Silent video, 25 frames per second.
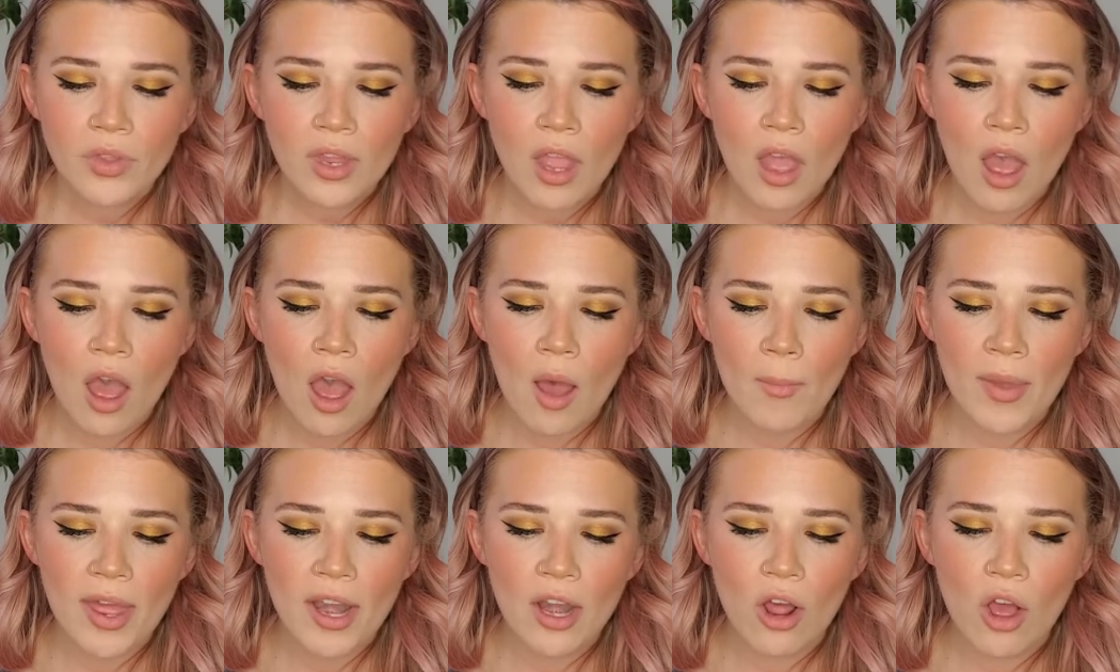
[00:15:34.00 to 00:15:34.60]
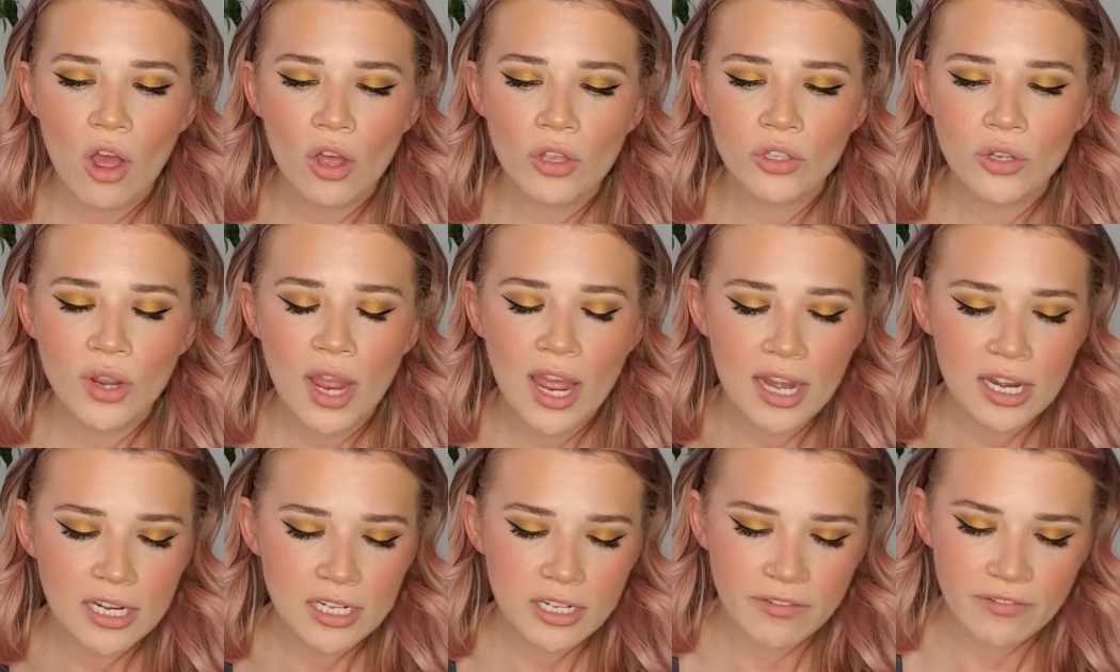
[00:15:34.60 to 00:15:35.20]
and it also
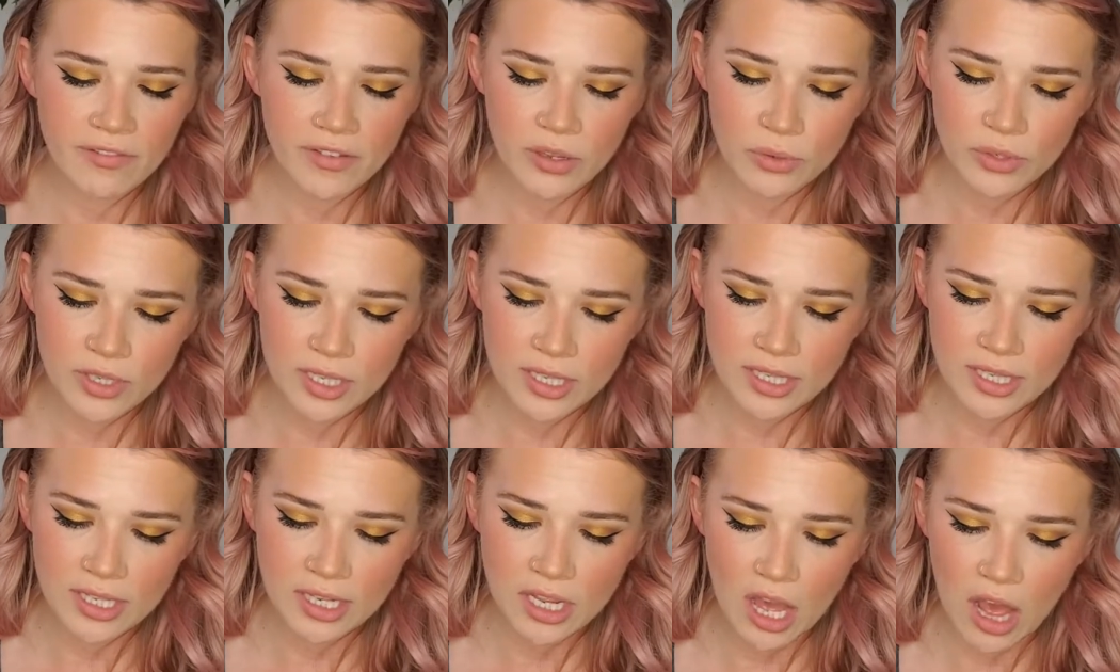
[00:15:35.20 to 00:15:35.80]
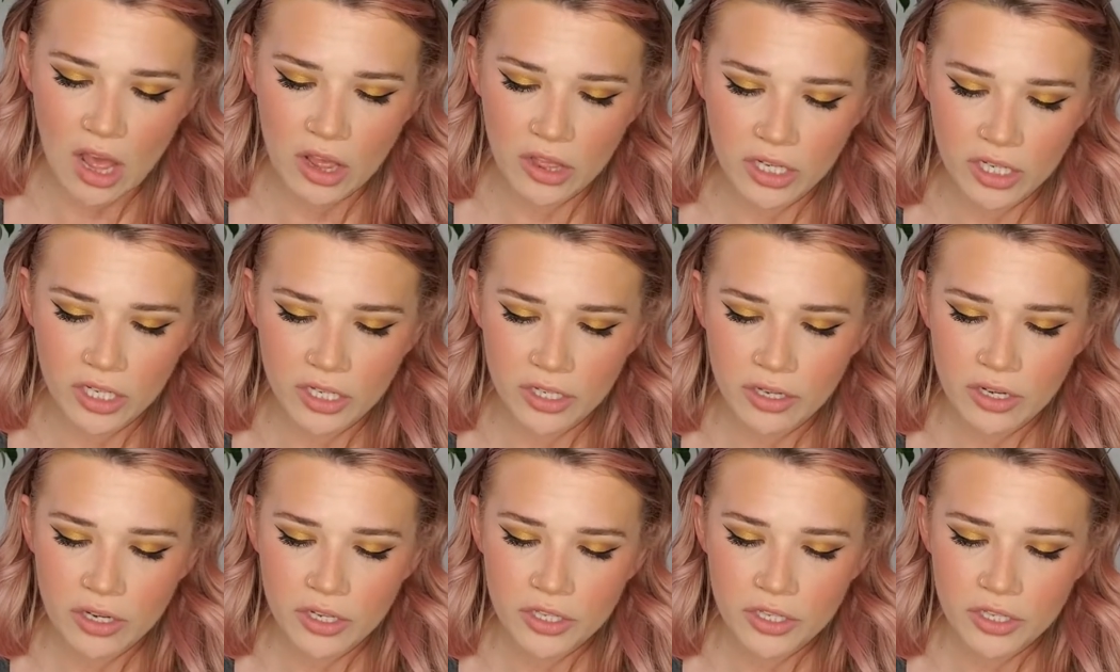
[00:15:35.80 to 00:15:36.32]
kind of diffuses the color.